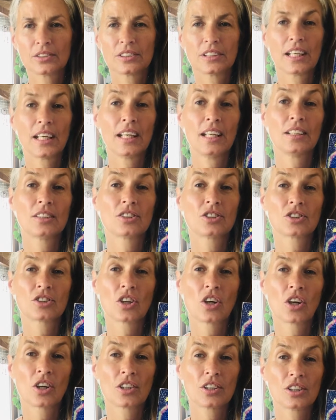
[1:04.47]
The 8th
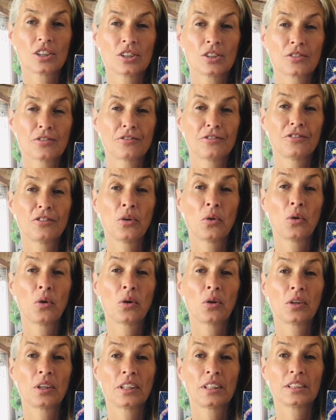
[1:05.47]
star is
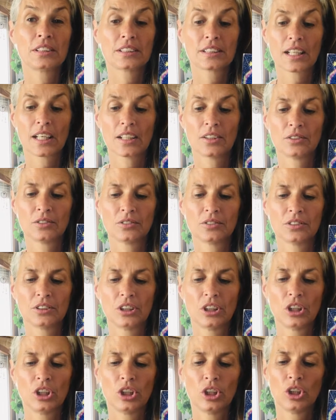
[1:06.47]
falling down.
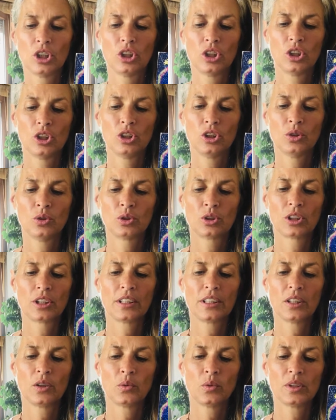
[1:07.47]

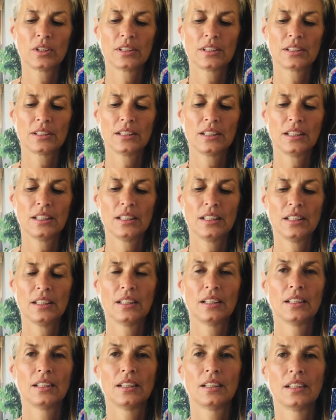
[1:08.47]
Usually we see
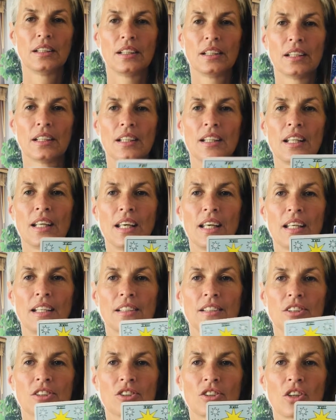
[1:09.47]
the 8th
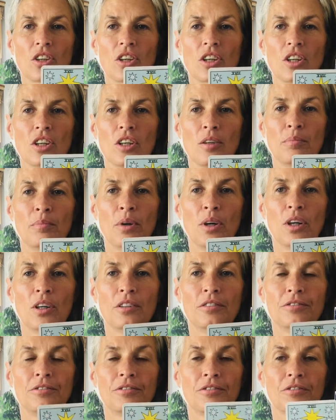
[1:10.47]
star
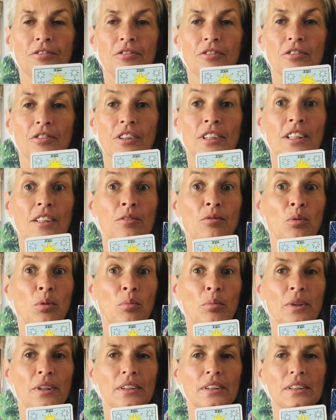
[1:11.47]
above the
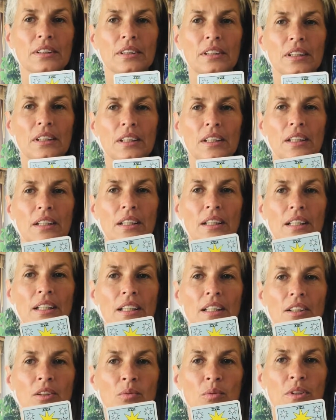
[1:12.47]
woman.
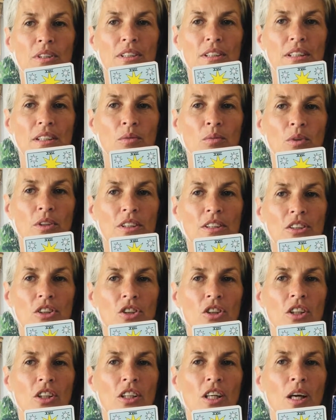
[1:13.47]
Here we see one
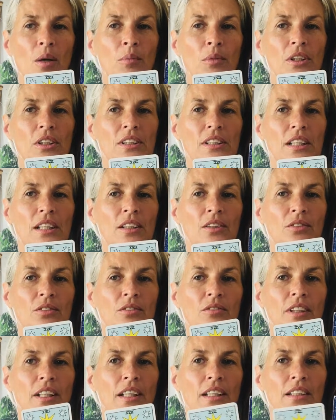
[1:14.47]
star coming down,
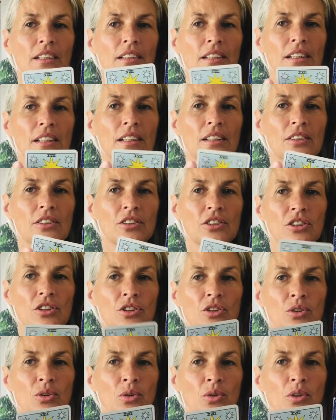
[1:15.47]
right? Here's a
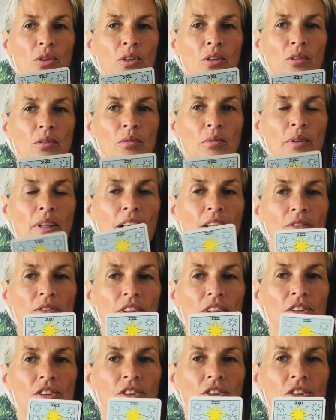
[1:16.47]
circle around
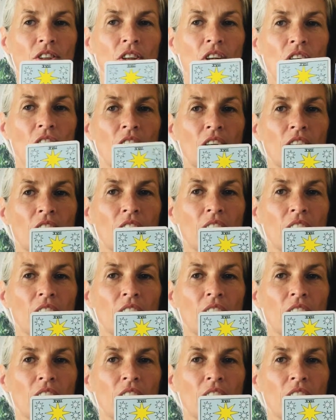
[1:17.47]
the star.